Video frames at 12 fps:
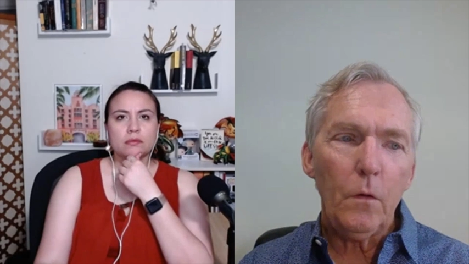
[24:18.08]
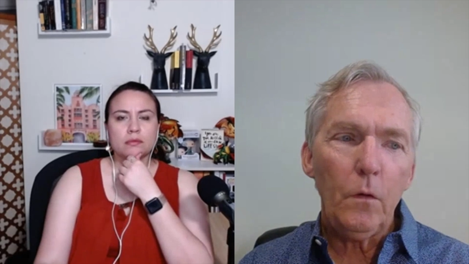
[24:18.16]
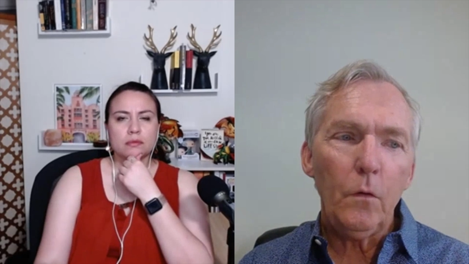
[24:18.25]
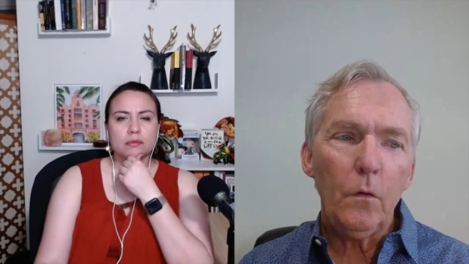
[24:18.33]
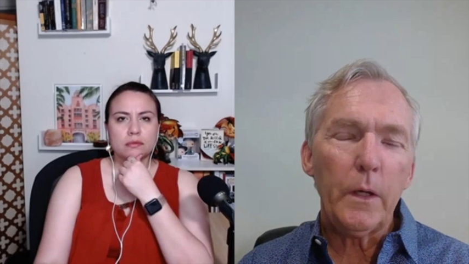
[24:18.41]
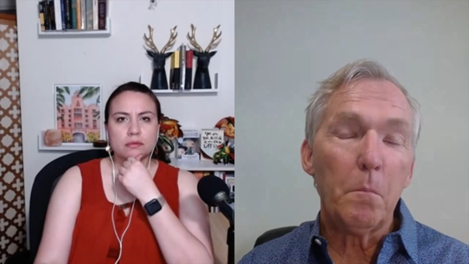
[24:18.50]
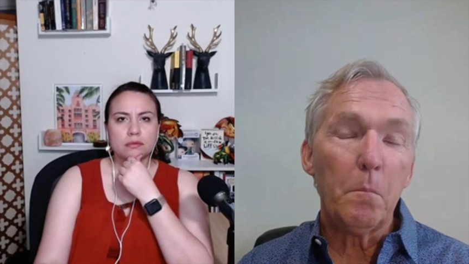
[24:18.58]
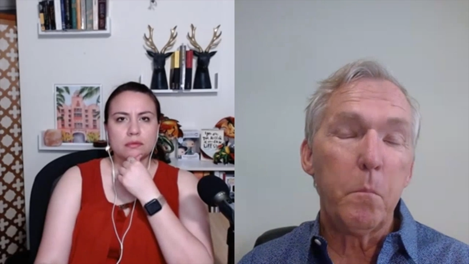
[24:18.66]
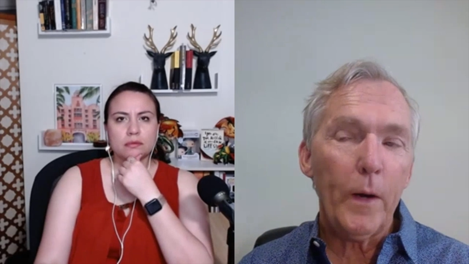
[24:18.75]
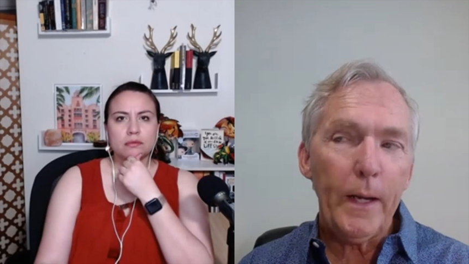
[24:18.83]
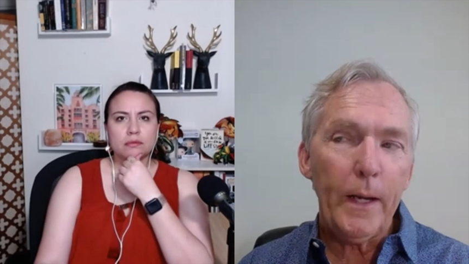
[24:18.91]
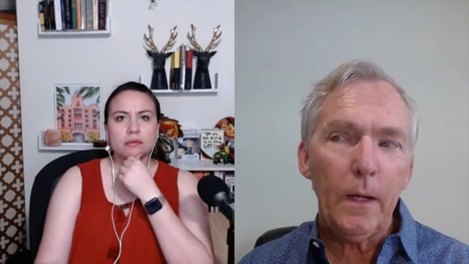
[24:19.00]
Speaker 1: you can
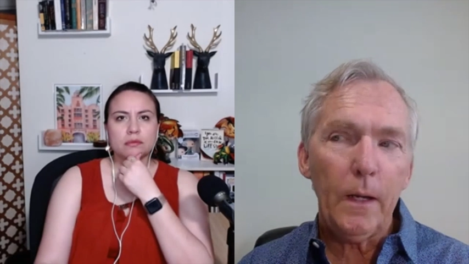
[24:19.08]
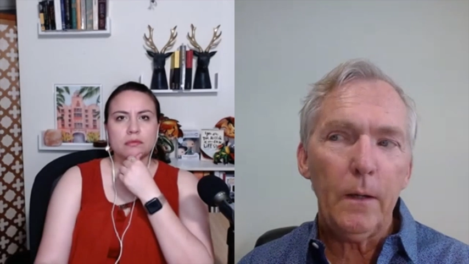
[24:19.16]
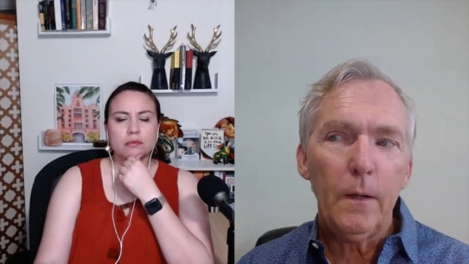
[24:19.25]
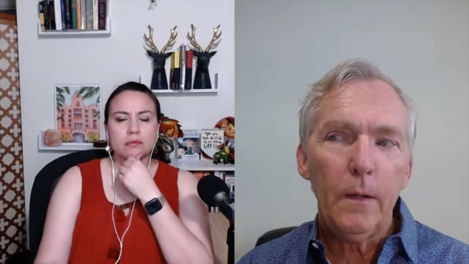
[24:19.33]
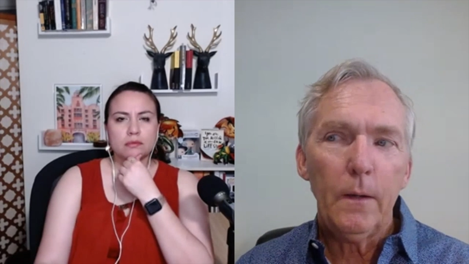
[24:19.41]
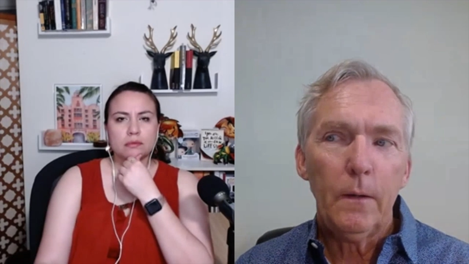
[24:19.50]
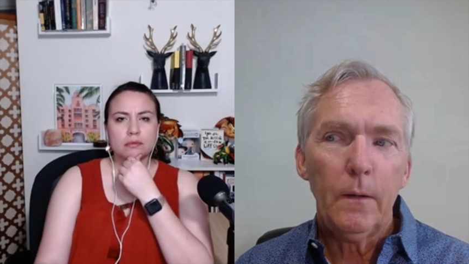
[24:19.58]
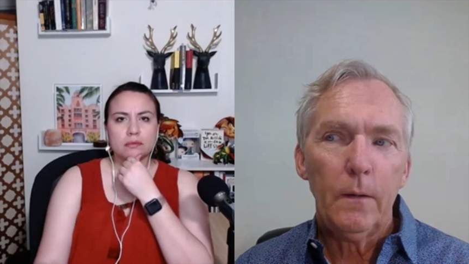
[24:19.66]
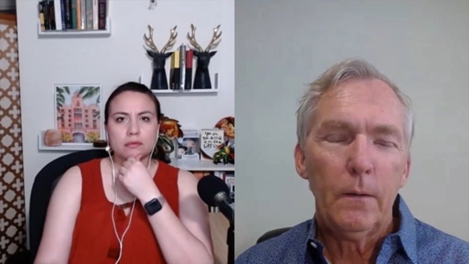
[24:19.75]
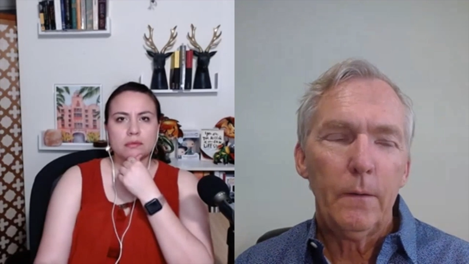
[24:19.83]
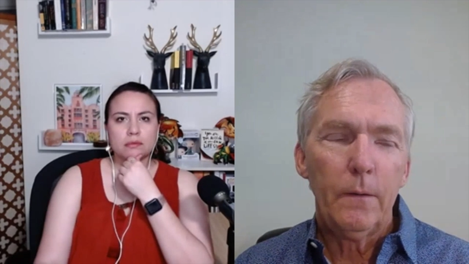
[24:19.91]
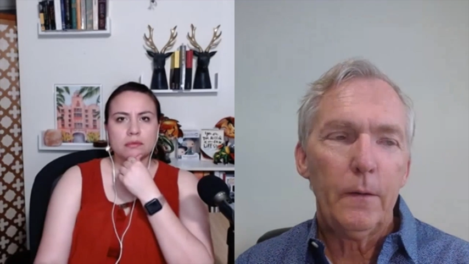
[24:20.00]
bring
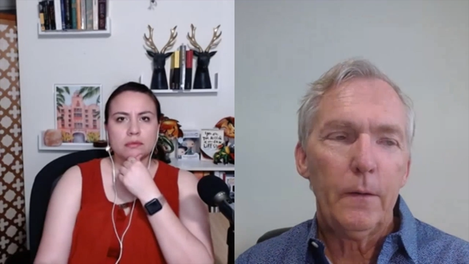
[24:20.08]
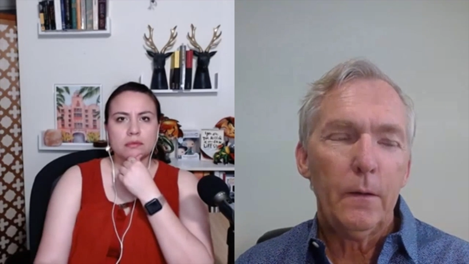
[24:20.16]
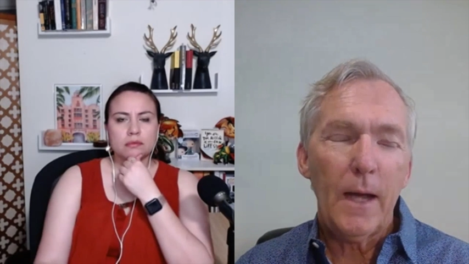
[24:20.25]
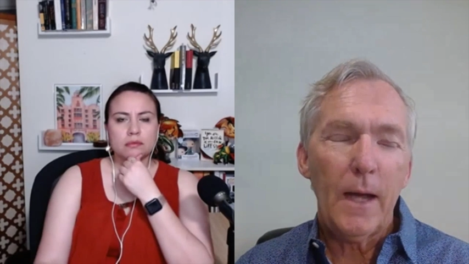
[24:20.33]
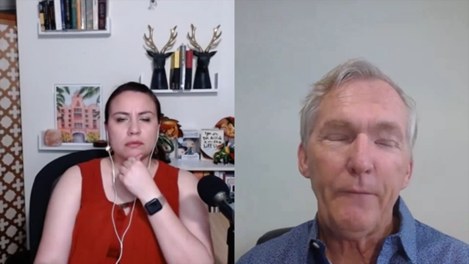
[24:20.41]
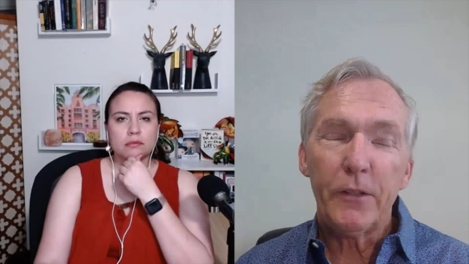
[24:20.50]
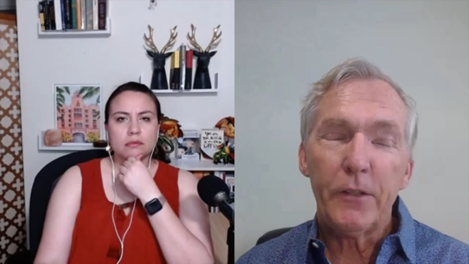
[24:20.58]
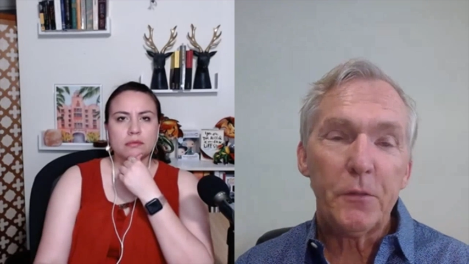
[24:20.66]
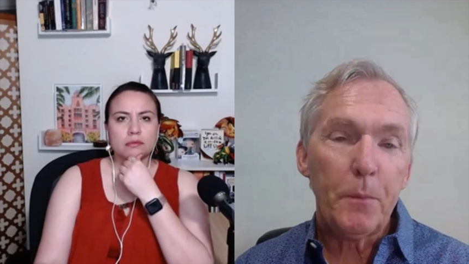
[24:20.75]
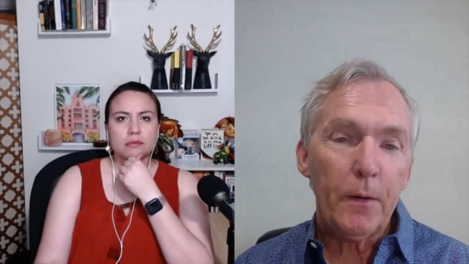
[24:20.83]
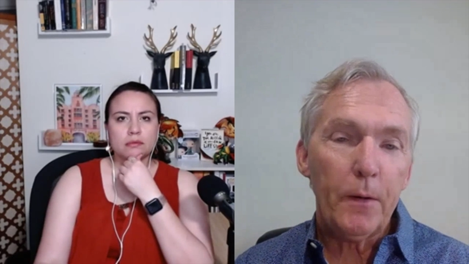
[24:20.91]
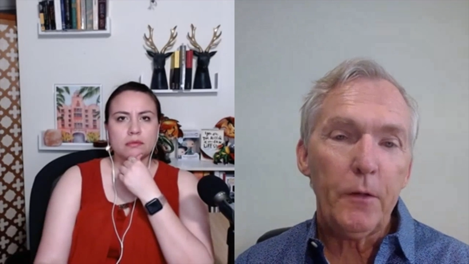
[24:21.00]
life
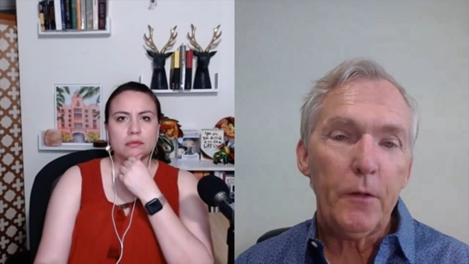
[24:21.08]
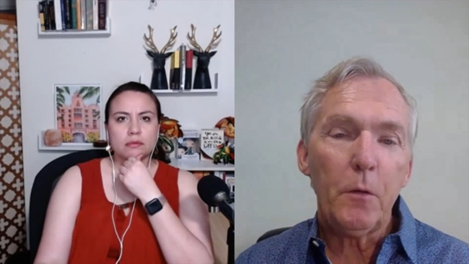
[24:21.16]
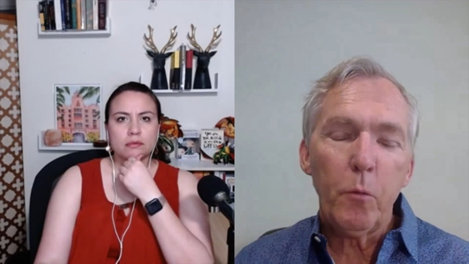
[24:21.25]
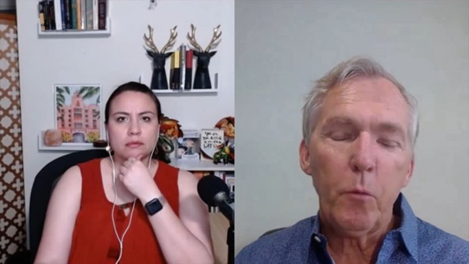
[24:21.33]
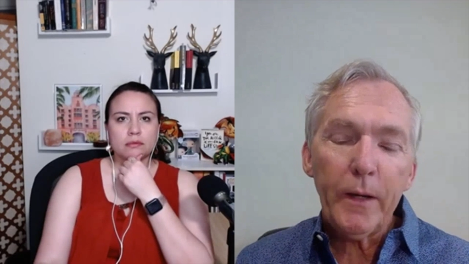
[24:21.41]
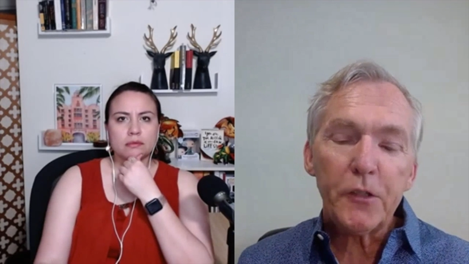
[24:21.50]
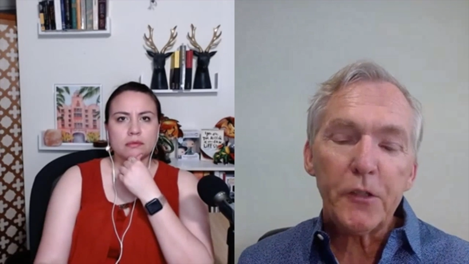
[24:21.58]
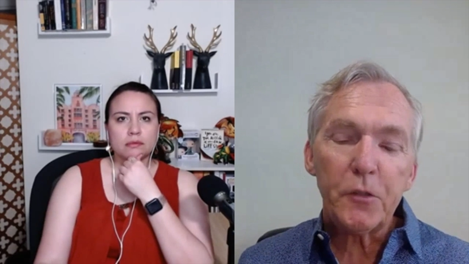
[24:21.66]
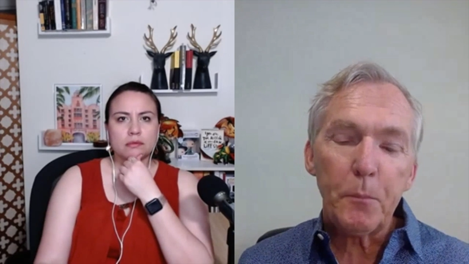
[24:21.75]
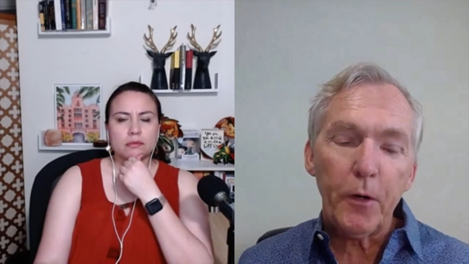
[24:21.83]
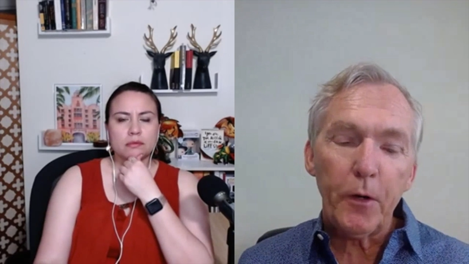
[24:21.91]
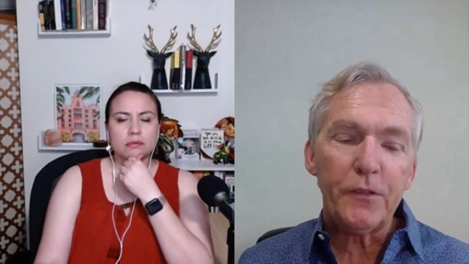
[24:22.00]
experience you bring
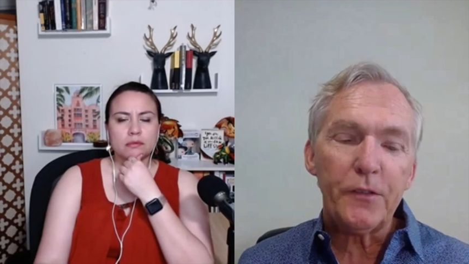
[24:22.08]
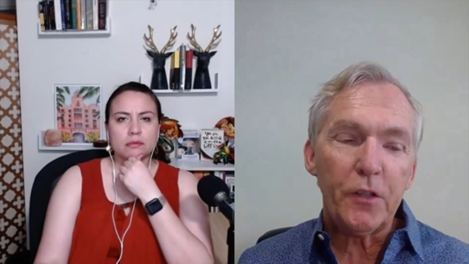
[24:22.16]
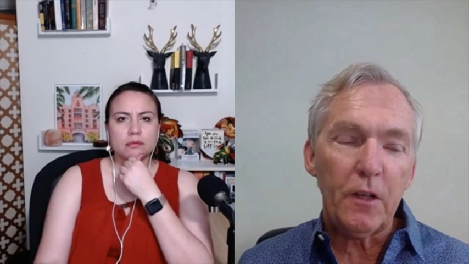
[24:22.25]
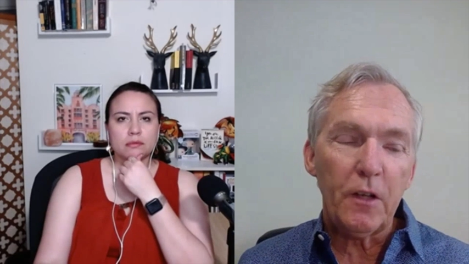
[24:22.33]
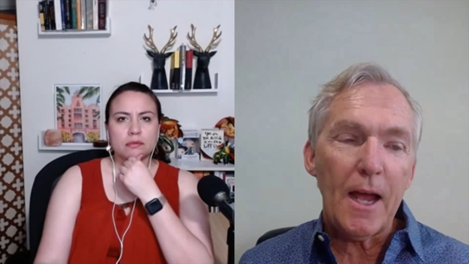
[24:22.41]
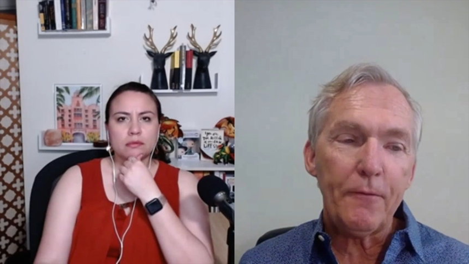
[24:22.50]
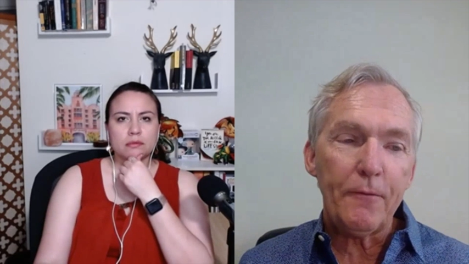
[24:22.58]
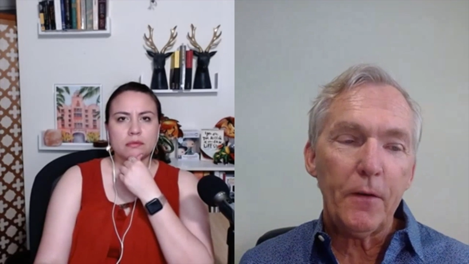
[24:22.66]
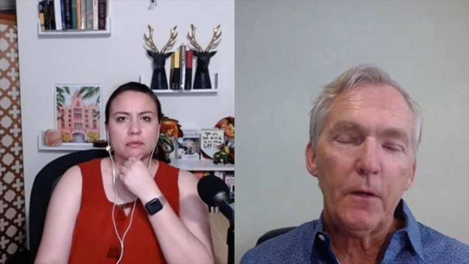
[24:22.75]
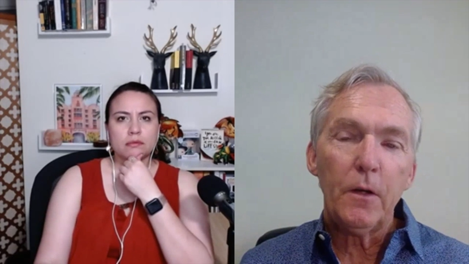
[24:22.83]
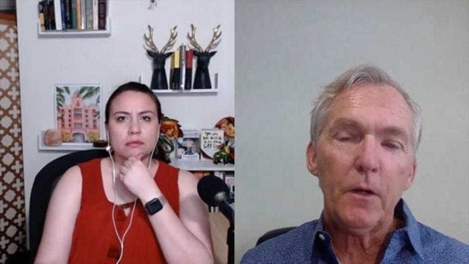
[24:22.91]
experience in life